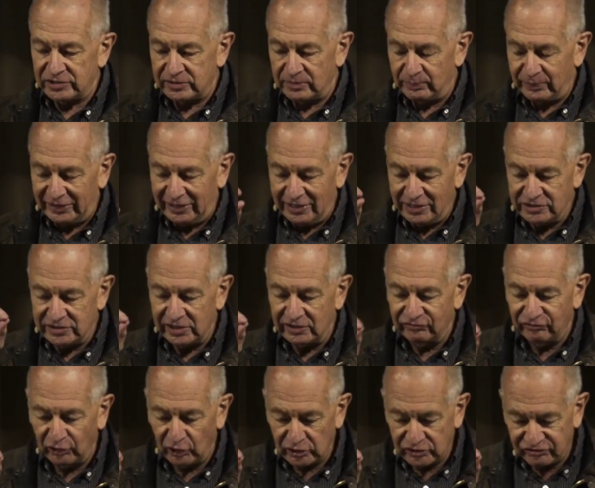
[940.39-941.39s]
It begins at
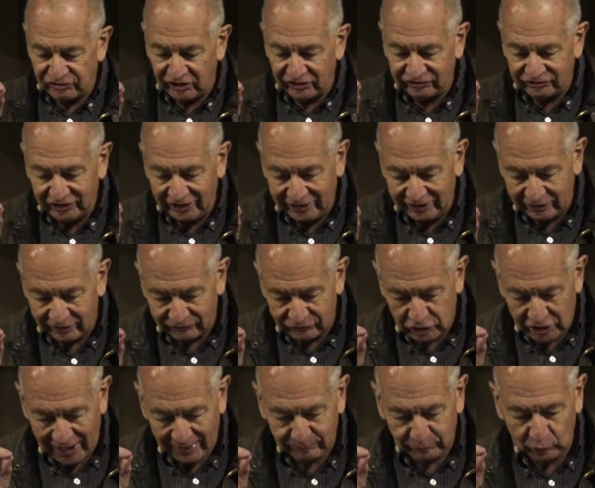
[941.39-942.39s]
verse 15 of
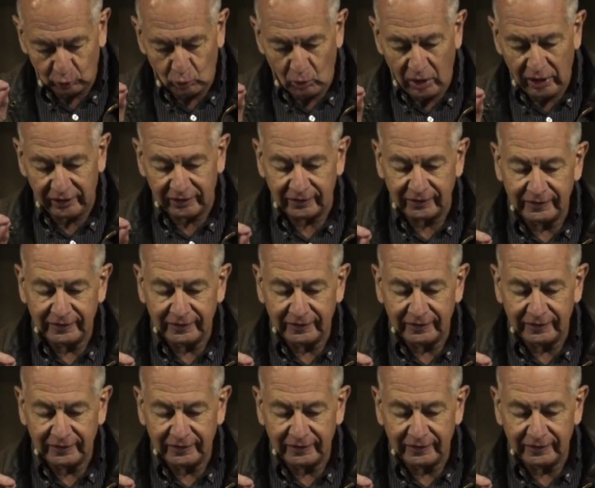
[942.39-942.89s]
chapter 1.